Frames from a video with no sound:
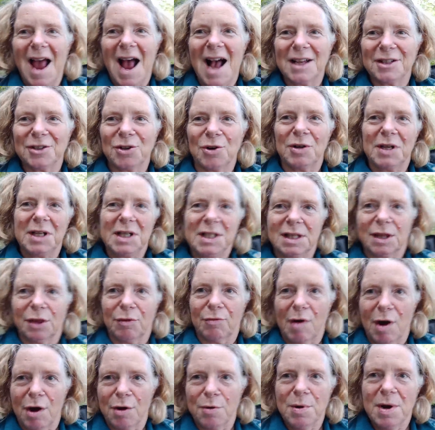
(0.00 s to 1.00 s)
has got his
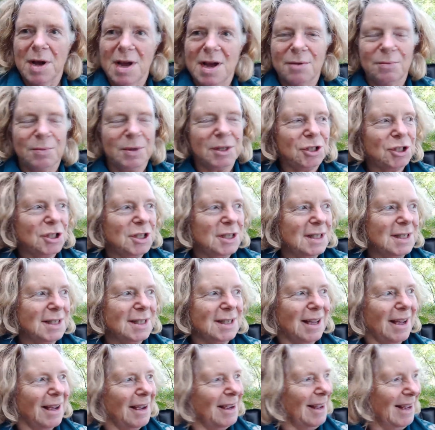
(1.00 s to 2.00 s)
throw, which
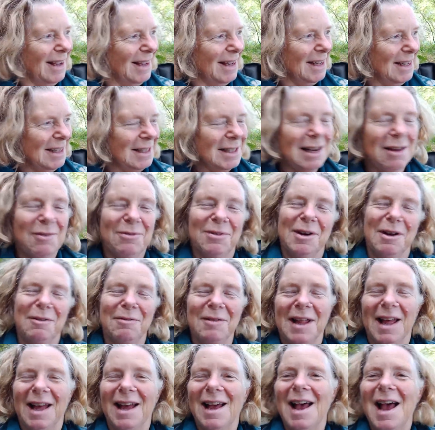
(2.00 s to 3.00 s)
is, he's laughing
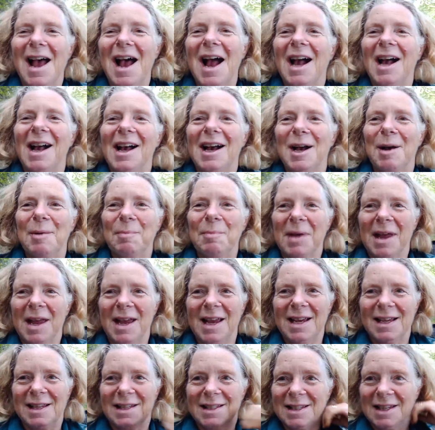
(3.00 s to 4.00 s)
over there,
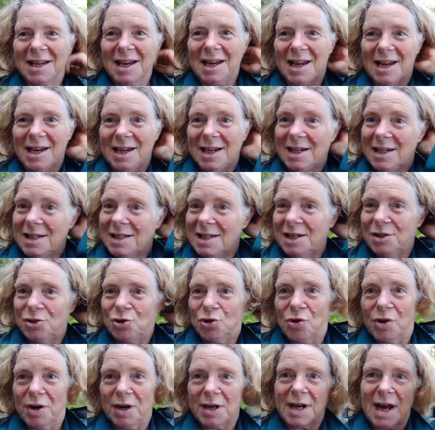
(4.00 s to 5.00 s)
he's
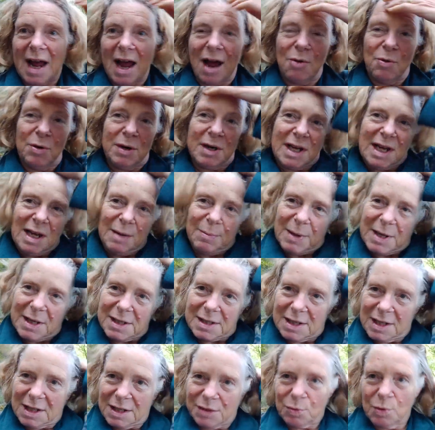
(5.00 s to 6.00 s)
enjoying now and keeping
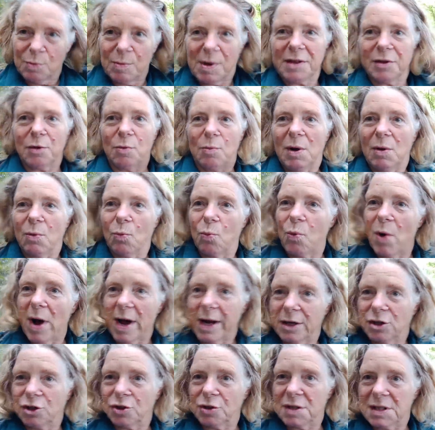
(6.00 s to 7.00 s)
his knees warm. I thought, well,
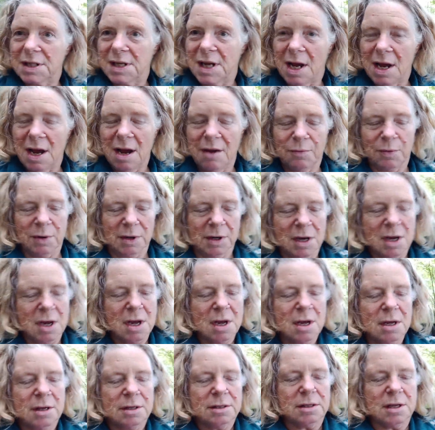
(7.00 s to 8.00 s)
why shouldn't I have one?
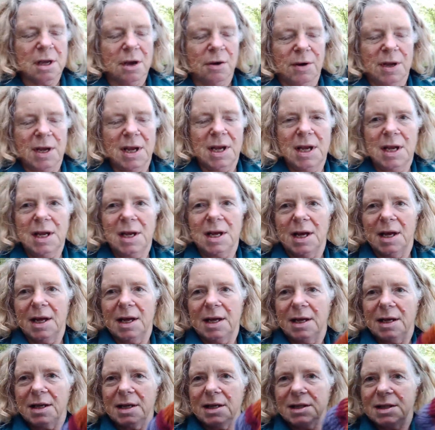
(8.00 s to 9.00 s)
So
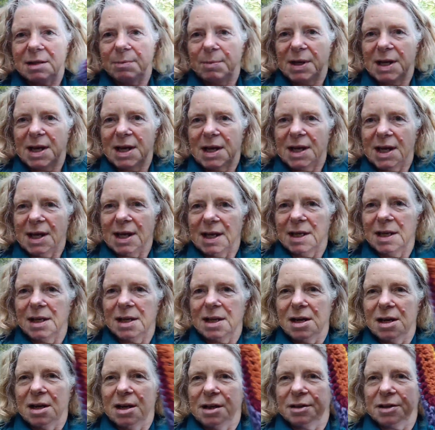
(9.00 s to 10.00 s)
here is the beginning.
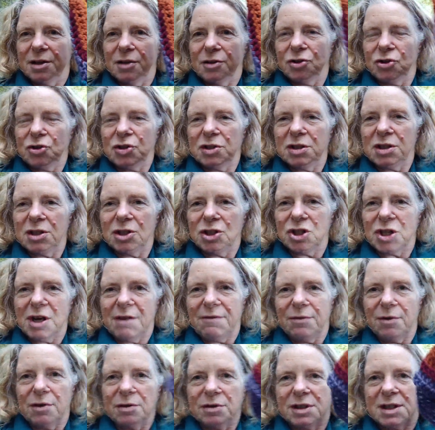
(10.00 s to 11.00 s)
So it's just a
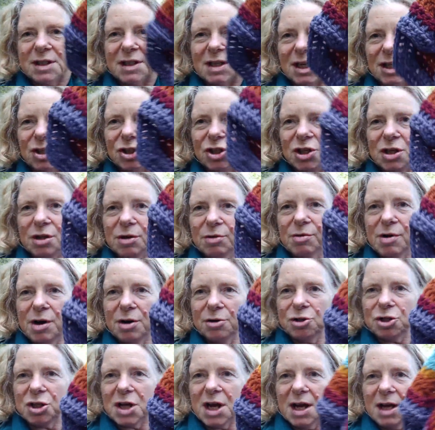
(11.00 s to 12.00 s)
chevron stitch in
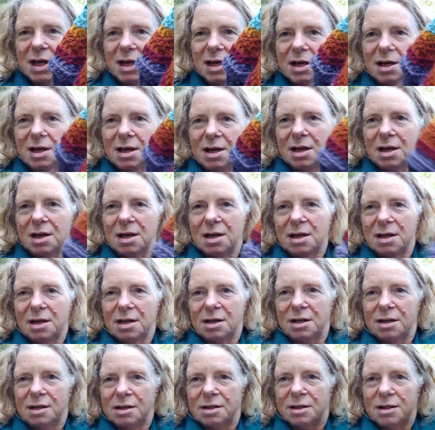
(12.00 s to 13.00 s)
crochet.
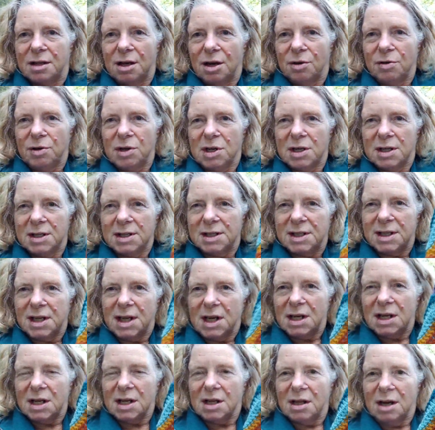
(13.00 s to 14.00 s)
So you can
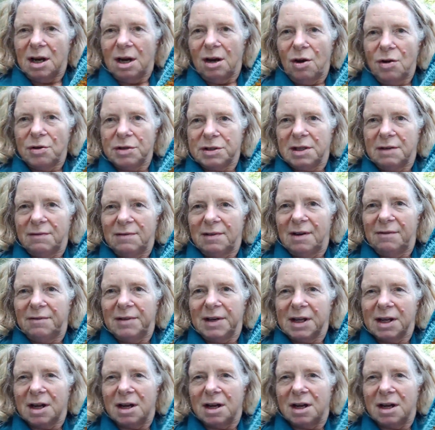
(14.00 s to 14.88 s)
see lots of lovely